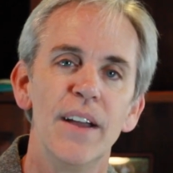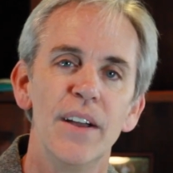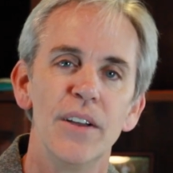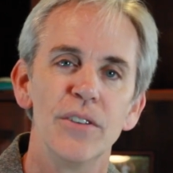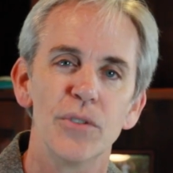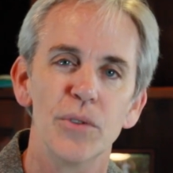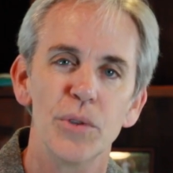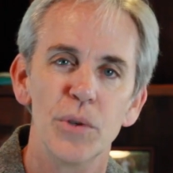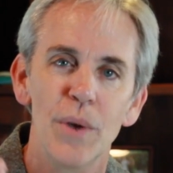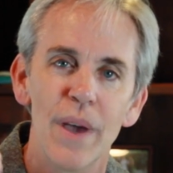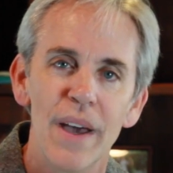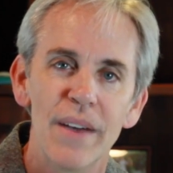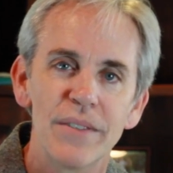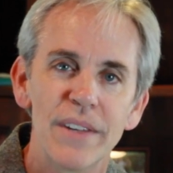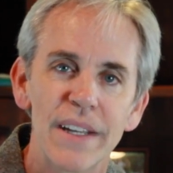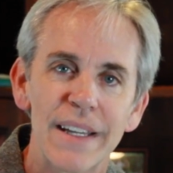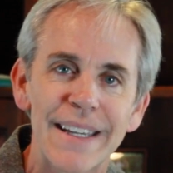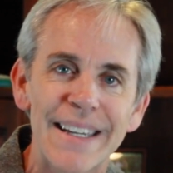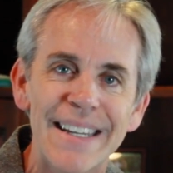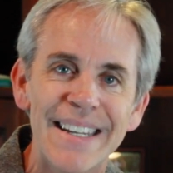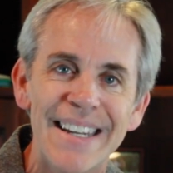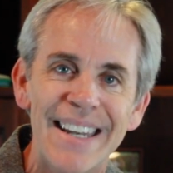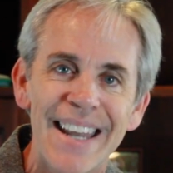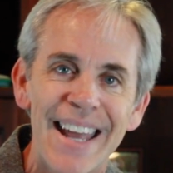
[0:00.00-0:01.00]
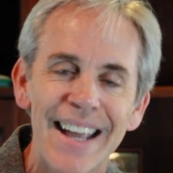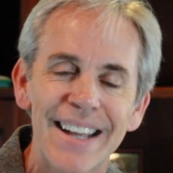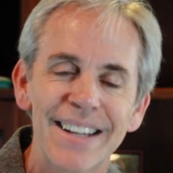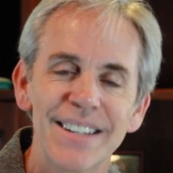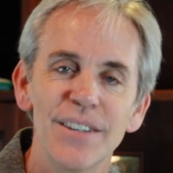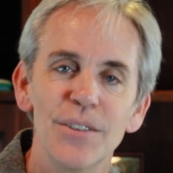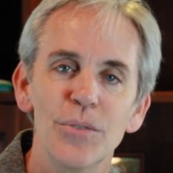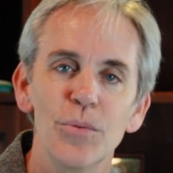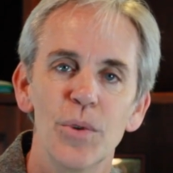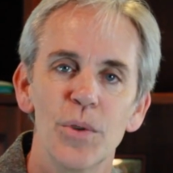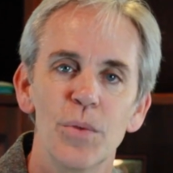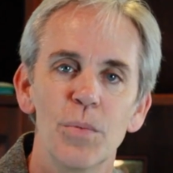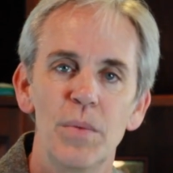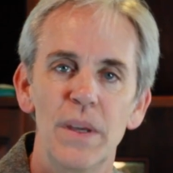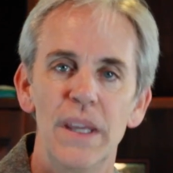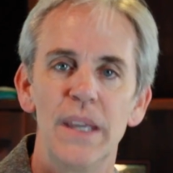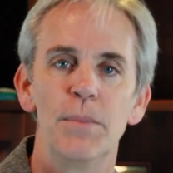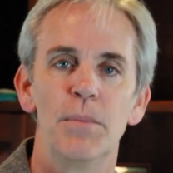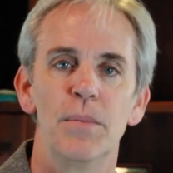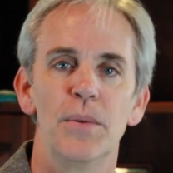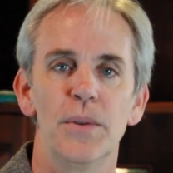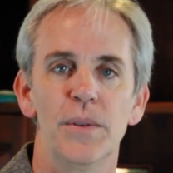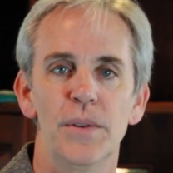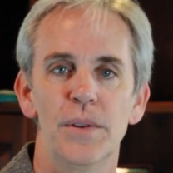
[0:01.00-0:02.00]
So you have to connect with
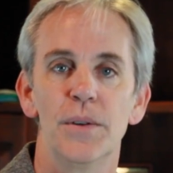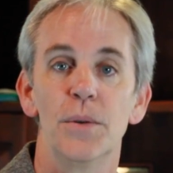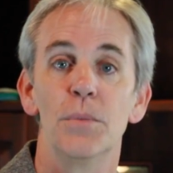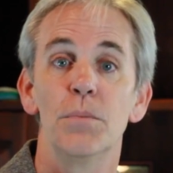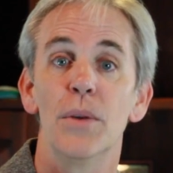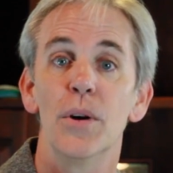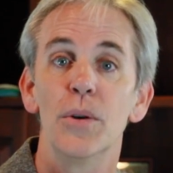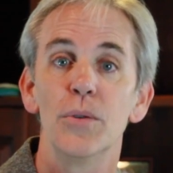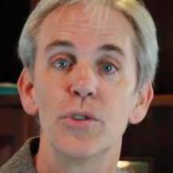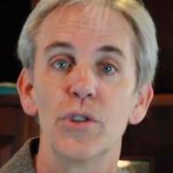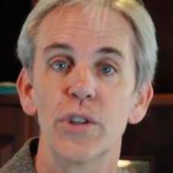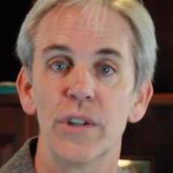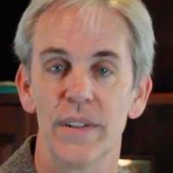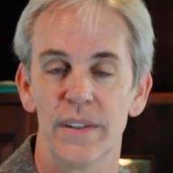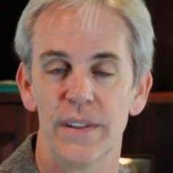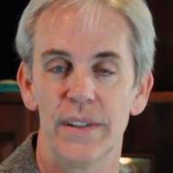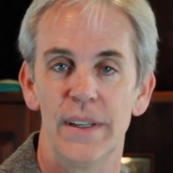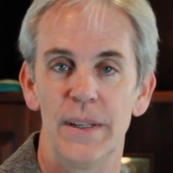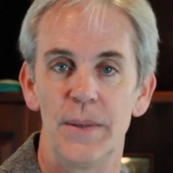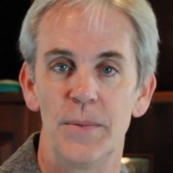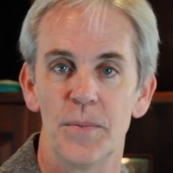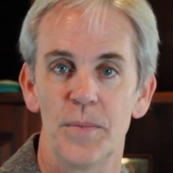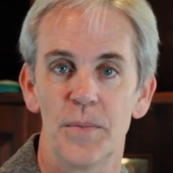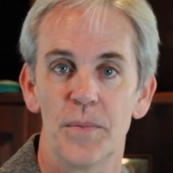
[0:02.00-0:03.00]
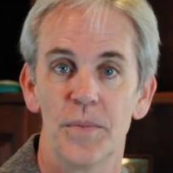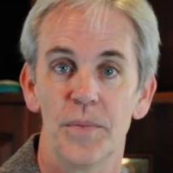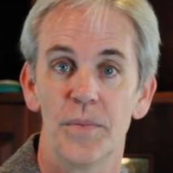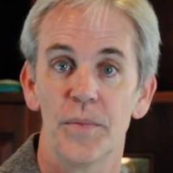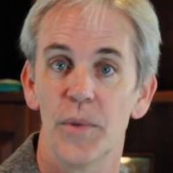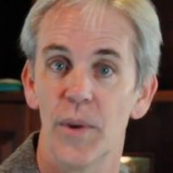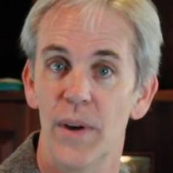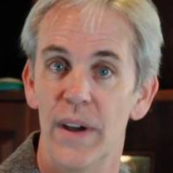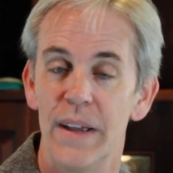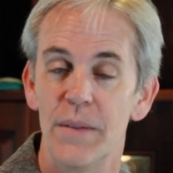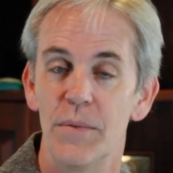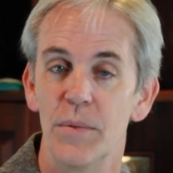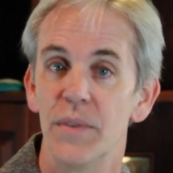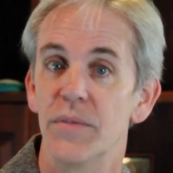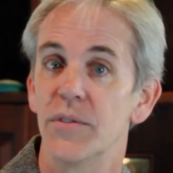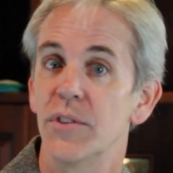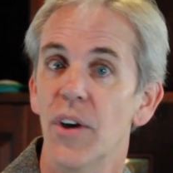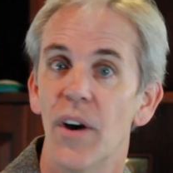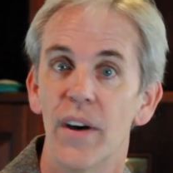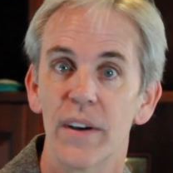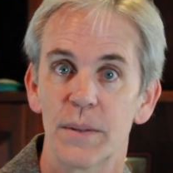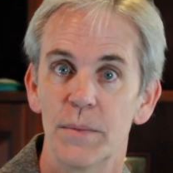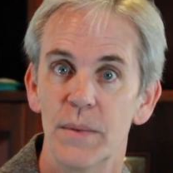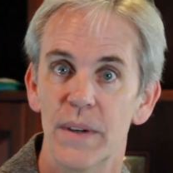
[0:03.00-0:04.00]
people emotionally, right? We've
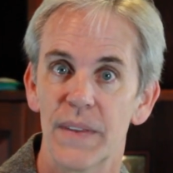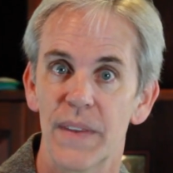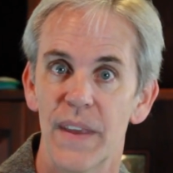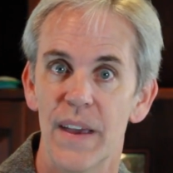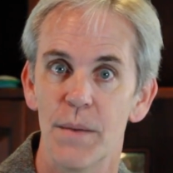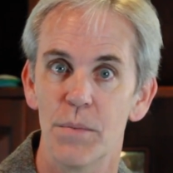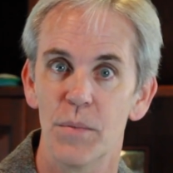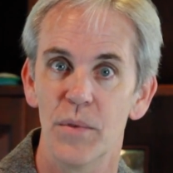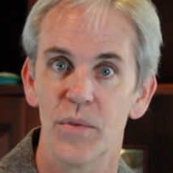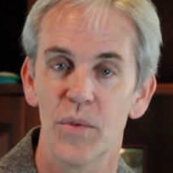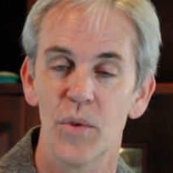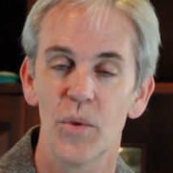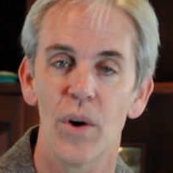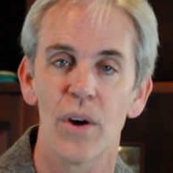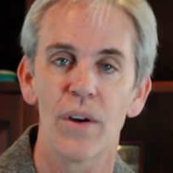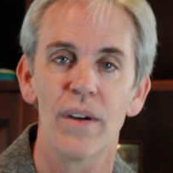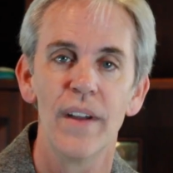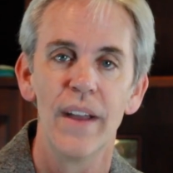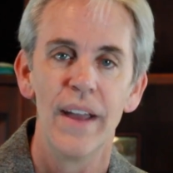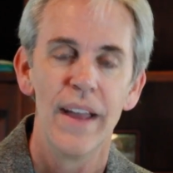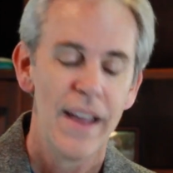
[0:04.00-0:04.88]
talked about that before.